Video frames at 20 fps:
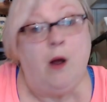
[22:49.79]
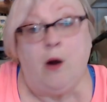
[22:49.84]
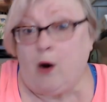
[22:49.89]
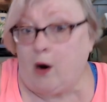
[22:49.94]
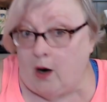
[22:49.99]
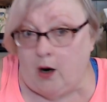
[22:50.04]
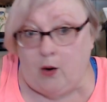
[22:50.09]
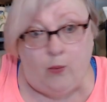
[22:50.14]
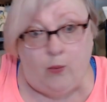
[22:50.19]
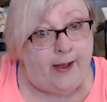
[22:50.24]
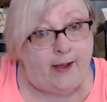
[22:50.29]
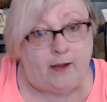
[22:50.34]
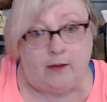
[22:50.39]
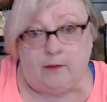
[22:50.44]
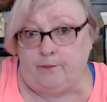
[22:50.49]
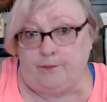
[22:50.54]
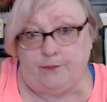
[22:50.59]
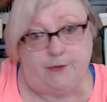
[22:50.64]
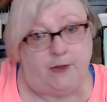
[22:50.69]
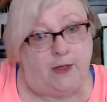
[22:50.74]
Oh,
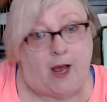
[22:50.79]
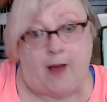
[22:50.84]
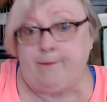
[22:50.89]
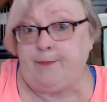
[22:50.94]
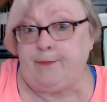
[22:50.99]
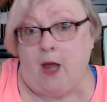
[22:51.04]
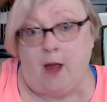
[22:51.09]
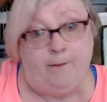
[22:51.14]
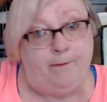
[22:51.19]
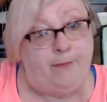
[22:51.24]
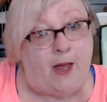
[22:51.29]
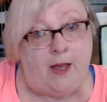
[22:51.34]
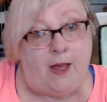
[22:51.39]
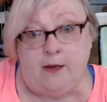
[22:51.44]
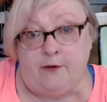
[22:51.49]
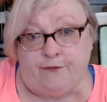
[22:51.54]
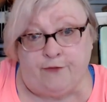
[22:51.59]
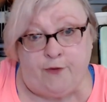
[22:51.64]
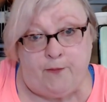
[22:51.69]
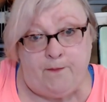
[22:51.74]
well, yeah, I'm not
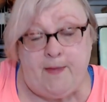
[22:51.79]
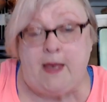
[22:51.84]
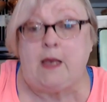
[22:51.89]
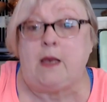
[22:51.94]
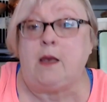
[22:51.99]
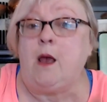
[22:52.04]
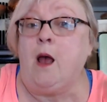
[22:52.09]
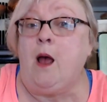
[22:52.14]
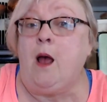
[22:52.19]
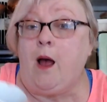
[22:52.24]
buying for me.